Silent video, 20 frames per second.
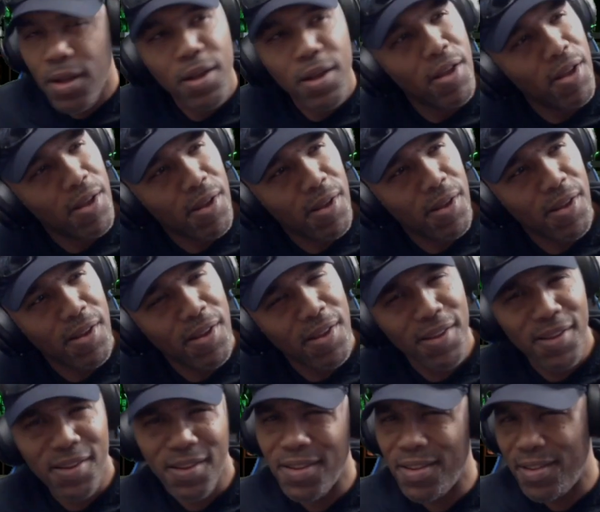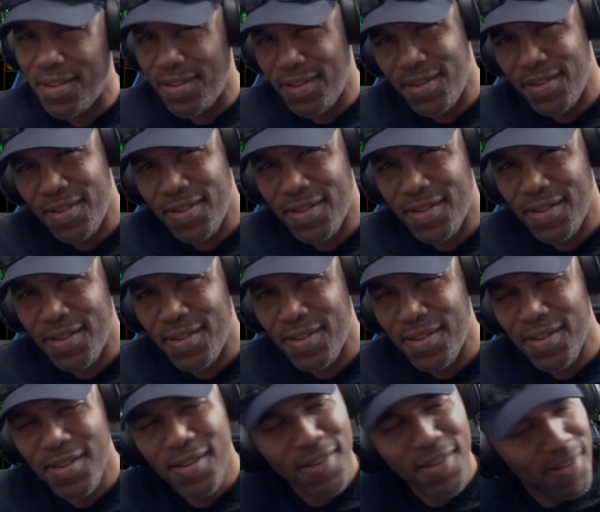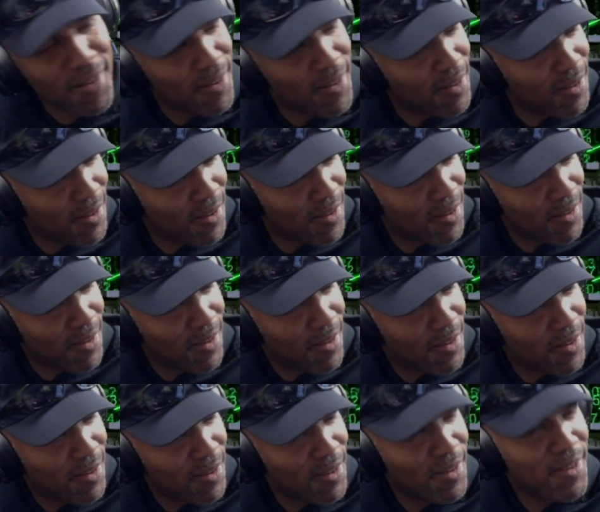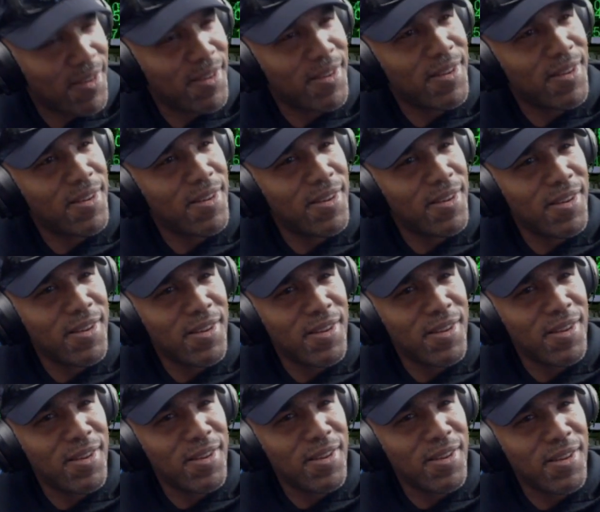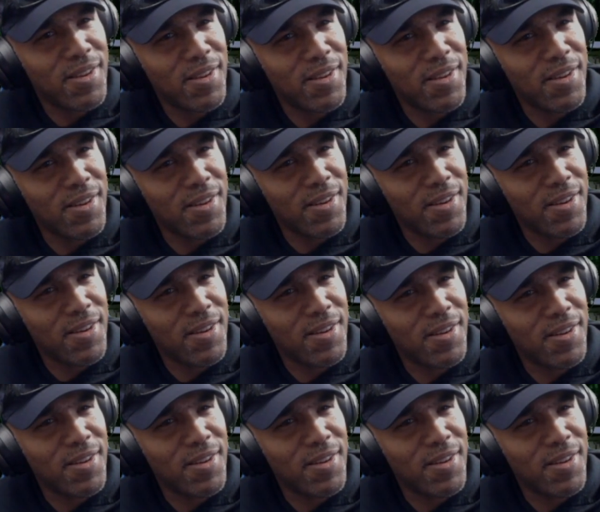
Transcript: (silence)